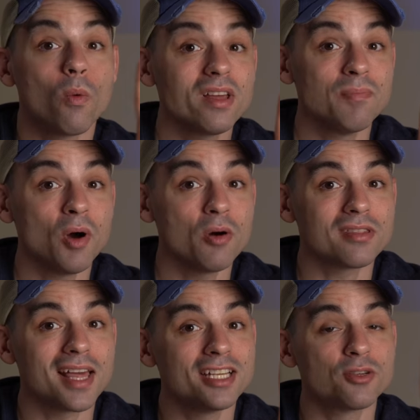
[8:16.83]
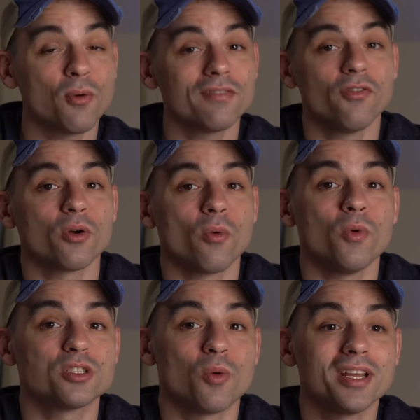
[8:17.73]
with both a 24 to
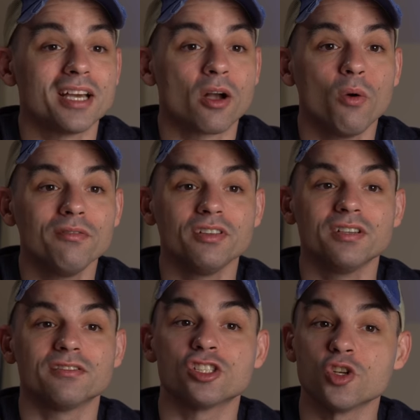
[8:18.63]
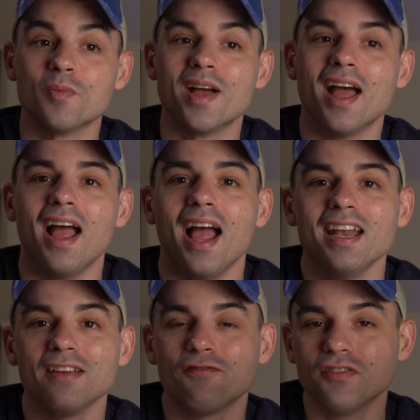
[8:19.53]
120 equivalent zoom
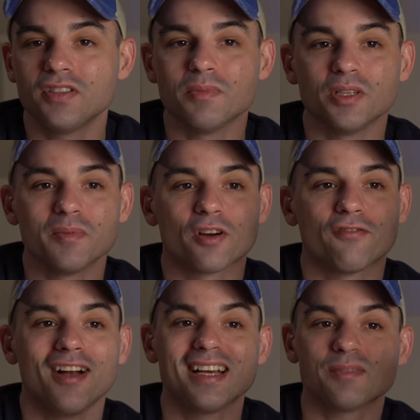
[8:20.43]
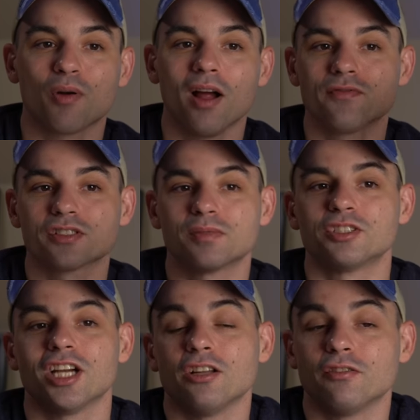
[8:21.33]
and a 50 millimeter fast prime for
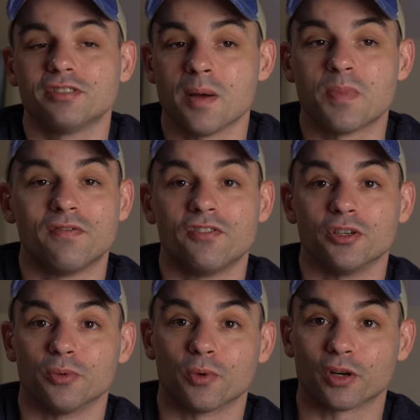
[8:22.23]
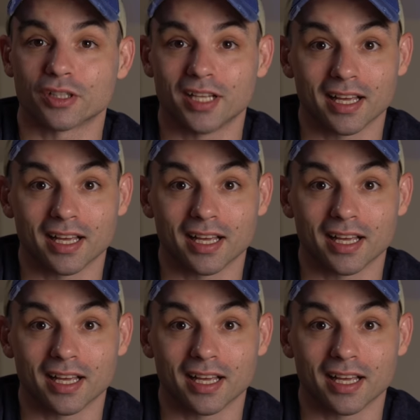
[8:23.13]
some shallow depth of field work.